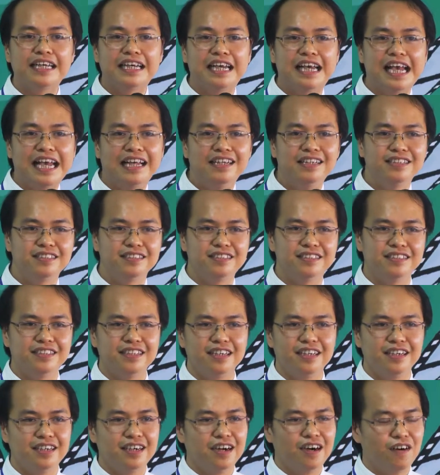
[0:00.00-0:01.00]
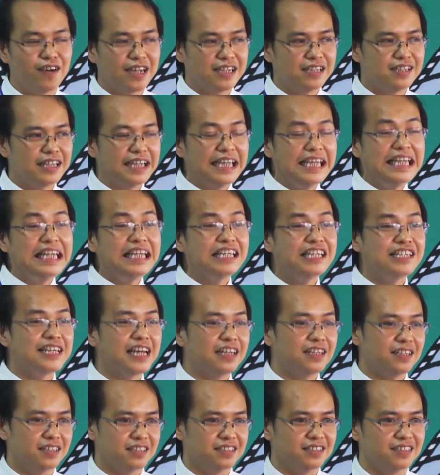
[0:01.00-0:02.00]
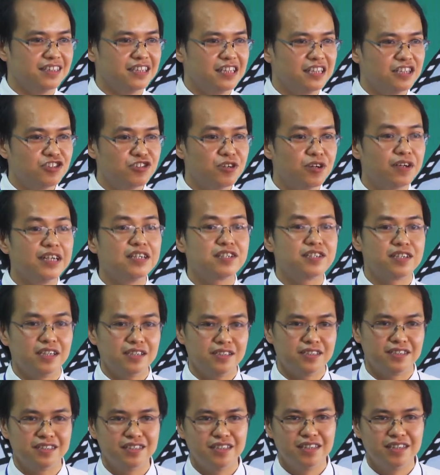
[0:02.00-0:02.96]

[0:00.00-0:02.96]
can initiate the research